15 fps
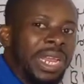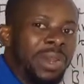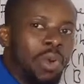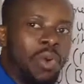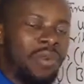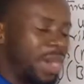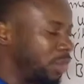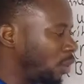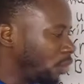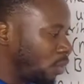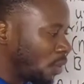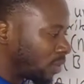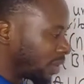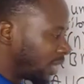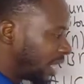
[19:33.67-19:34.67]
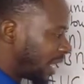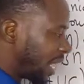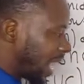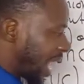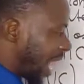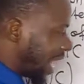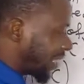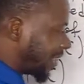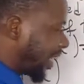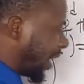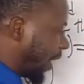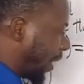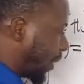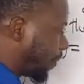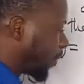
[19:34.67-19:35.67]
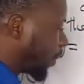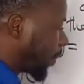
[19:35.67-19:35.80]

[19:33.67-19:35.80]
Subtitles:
over union, as in